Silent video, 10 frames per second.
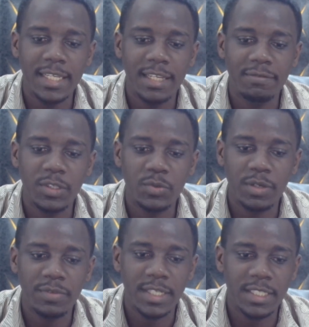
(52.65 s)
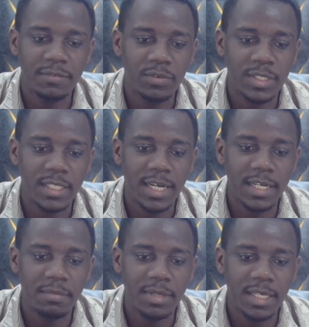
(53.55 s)
11, 12, 13, 14
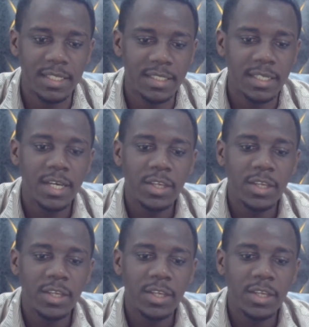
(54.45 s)
academy kids,